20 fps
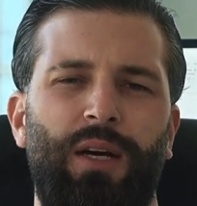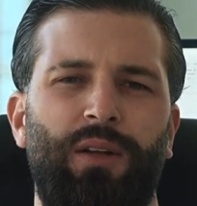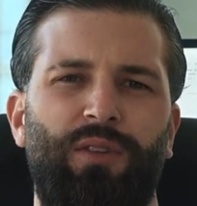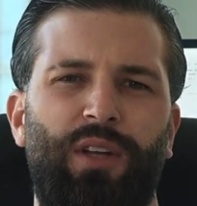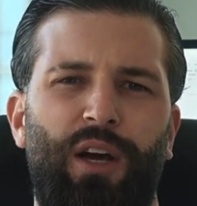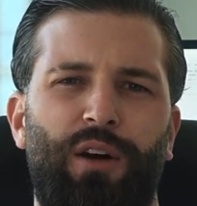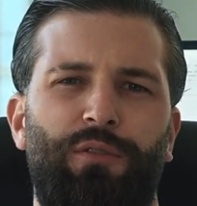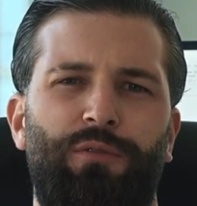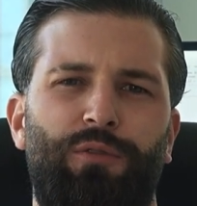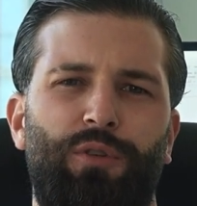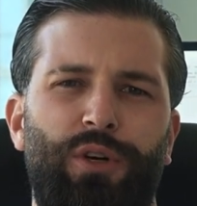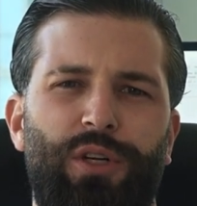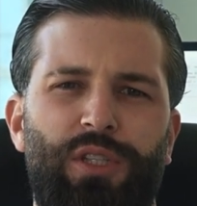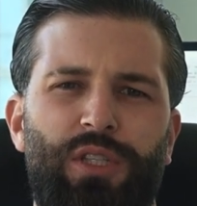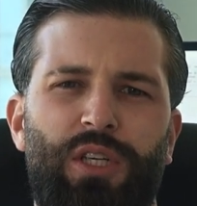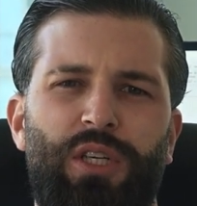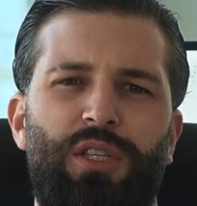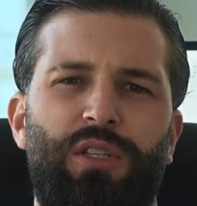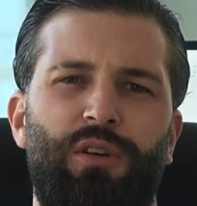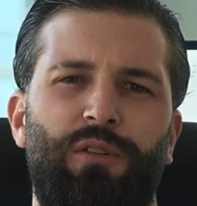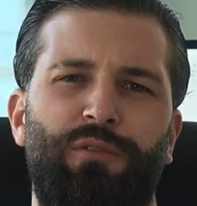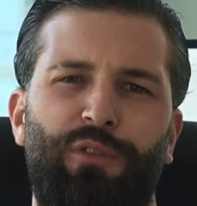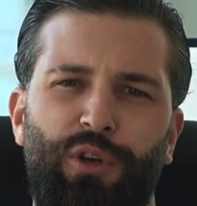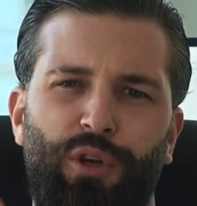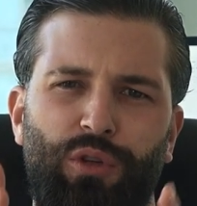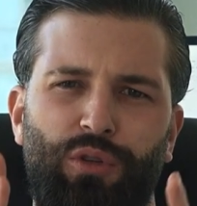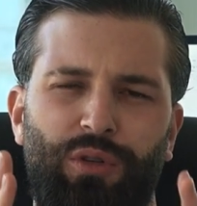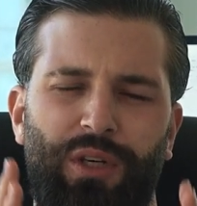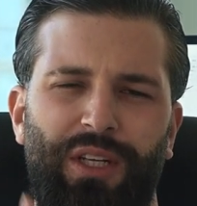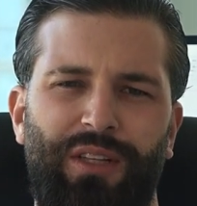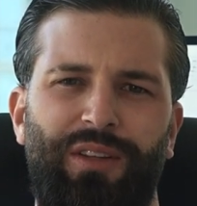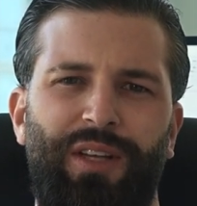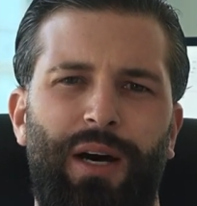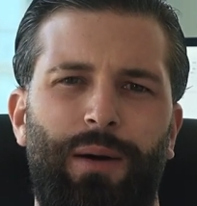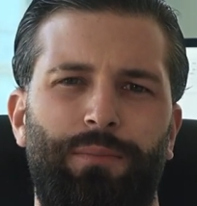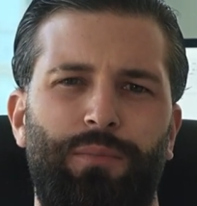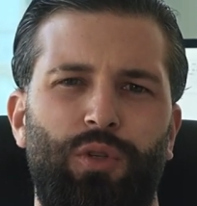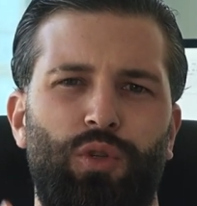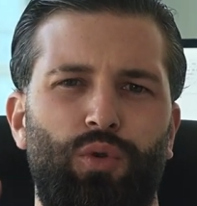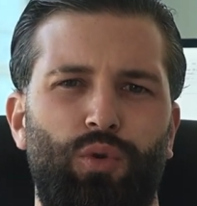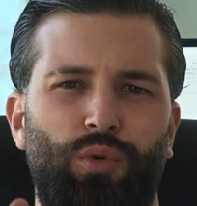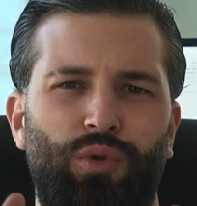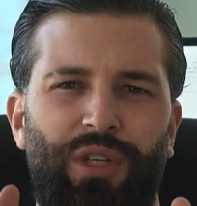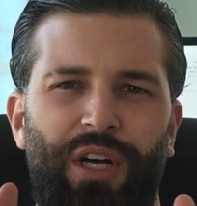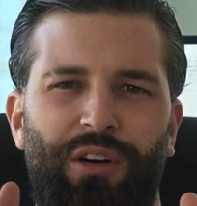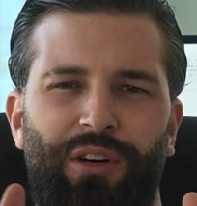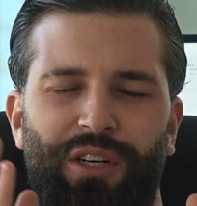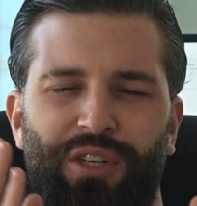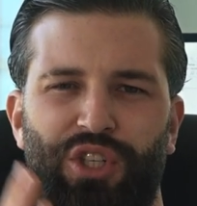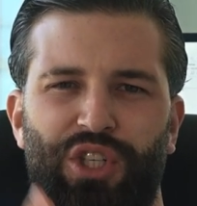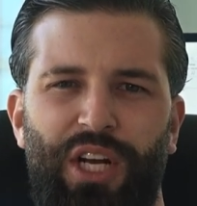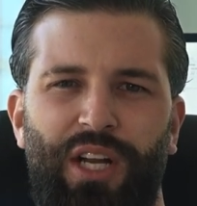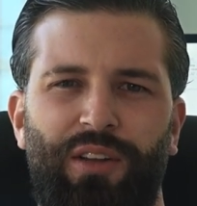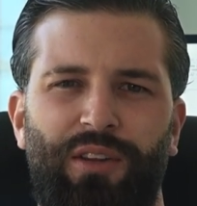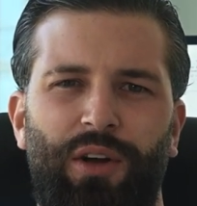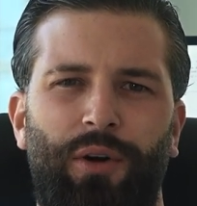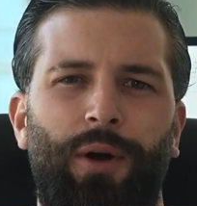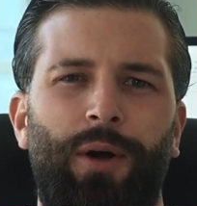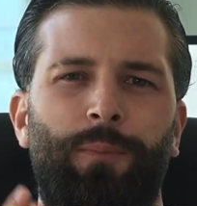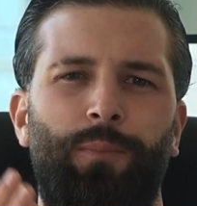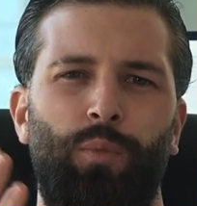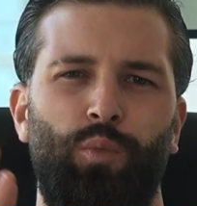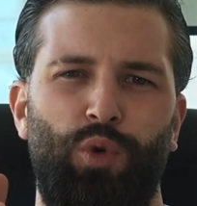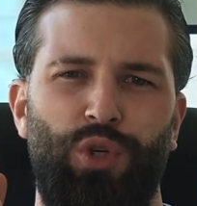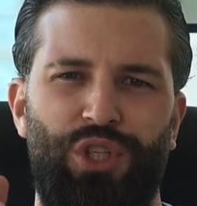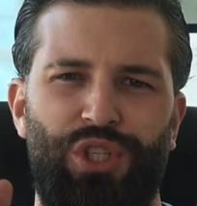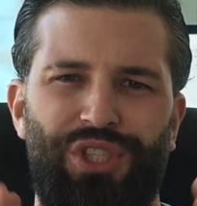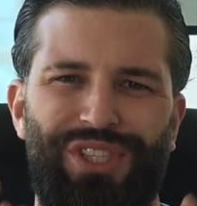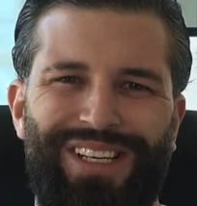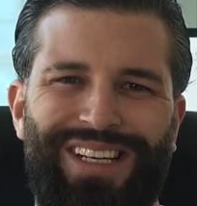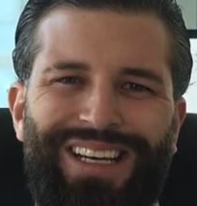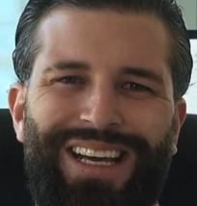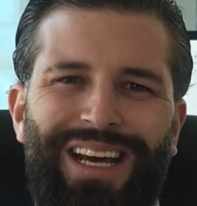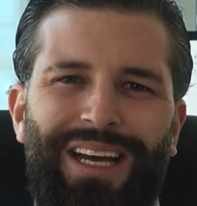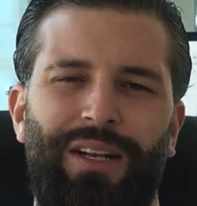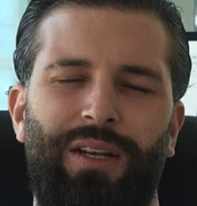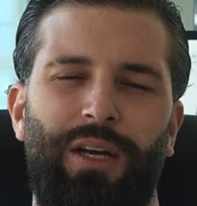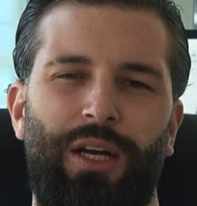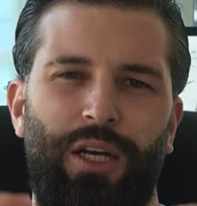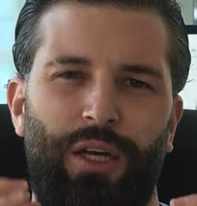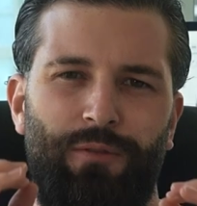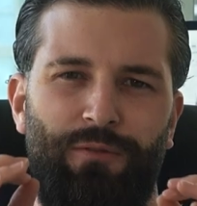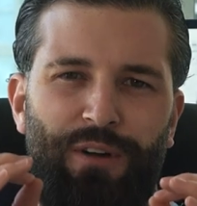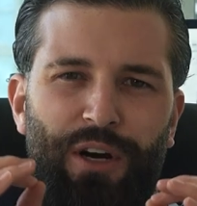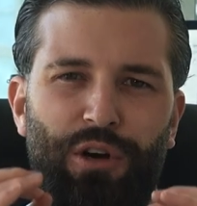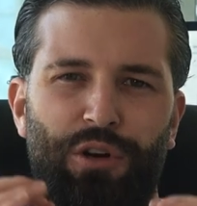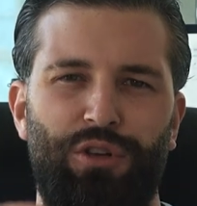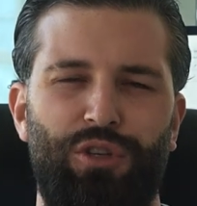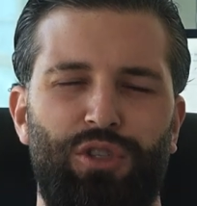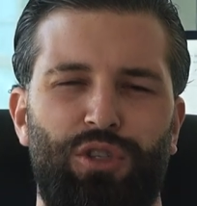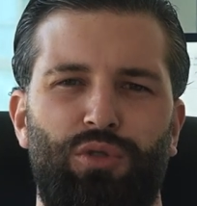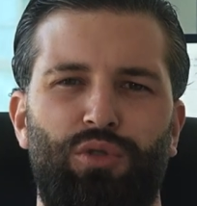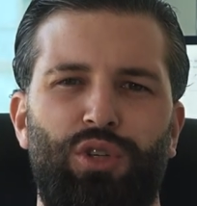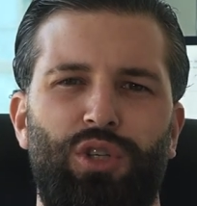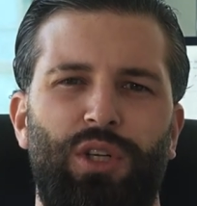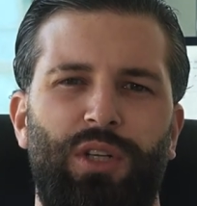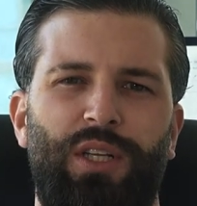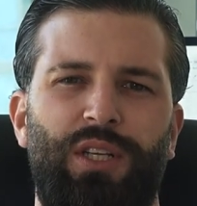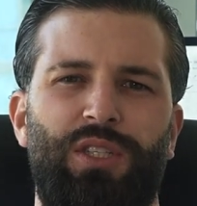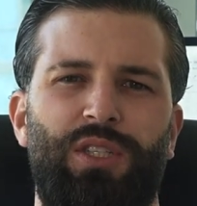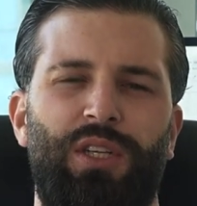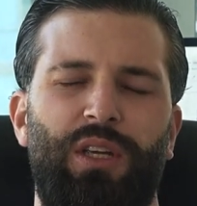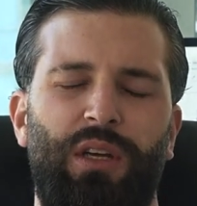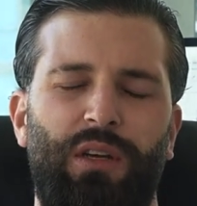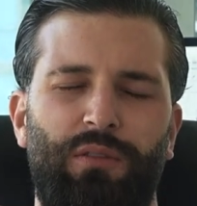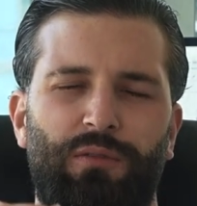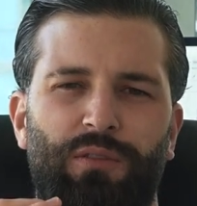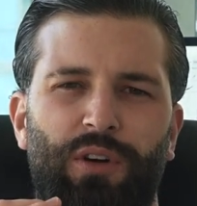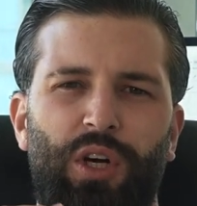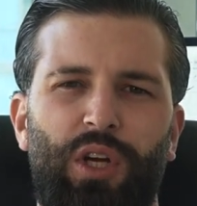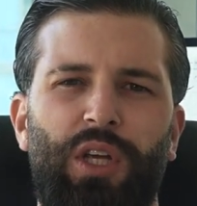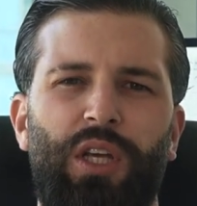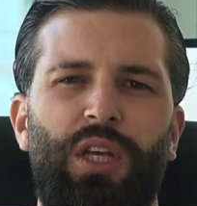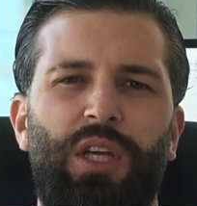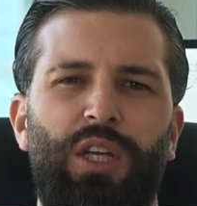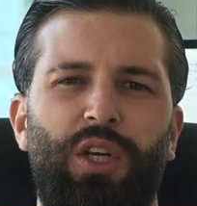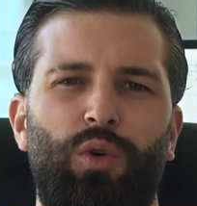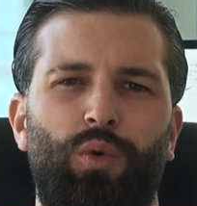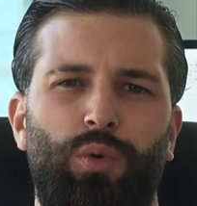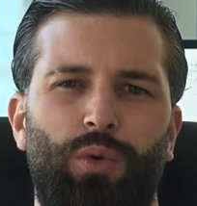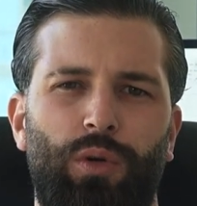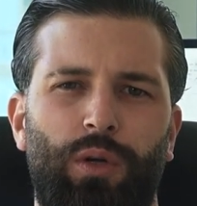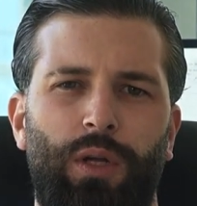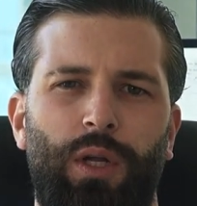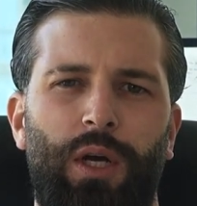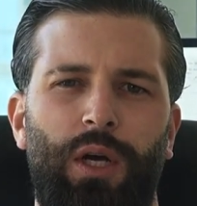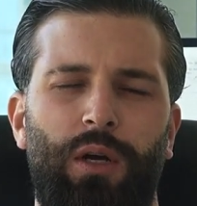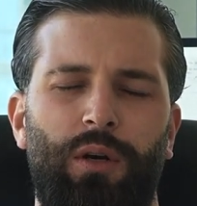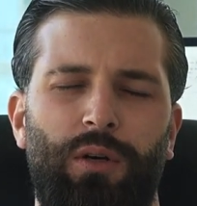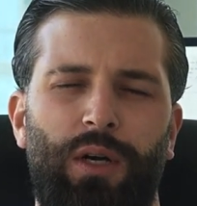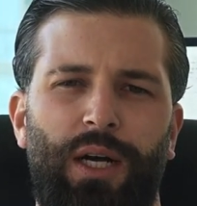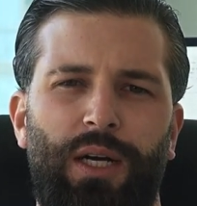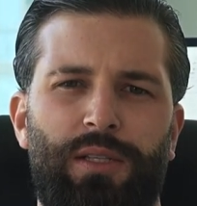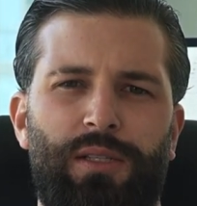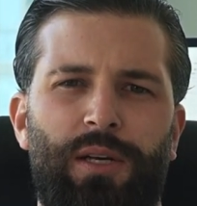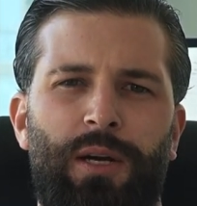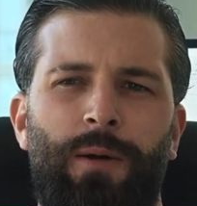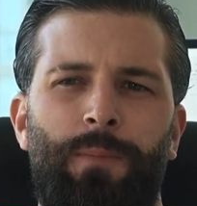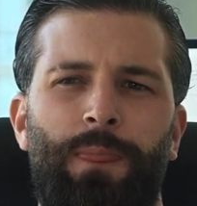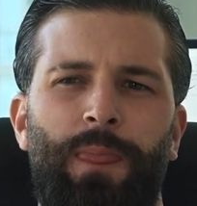Therefore, it's easier for you to adapt to their agenda, which is, again, a very socialistic, very equal, right,